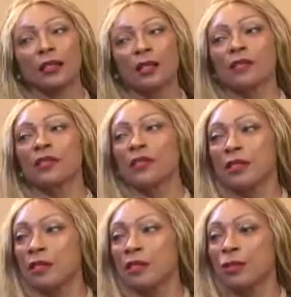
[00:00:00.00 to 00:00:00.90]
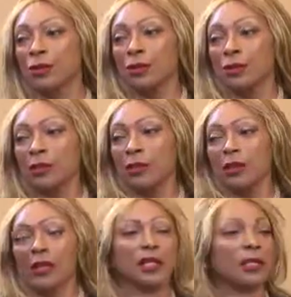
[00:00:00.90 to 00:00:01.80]
Take, for instance, you
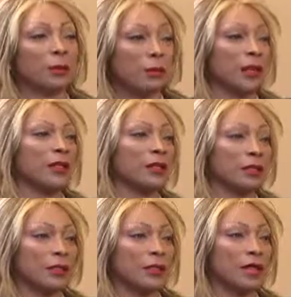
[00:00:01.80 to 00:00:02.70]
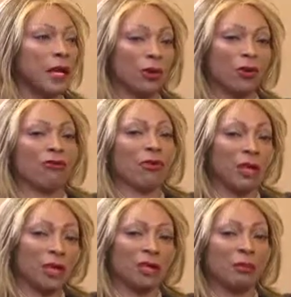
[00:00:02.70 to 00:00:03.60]
opened an enterprise and you're
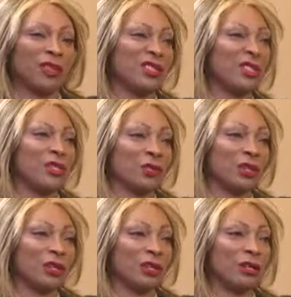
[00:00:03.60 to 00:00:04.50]
running the business with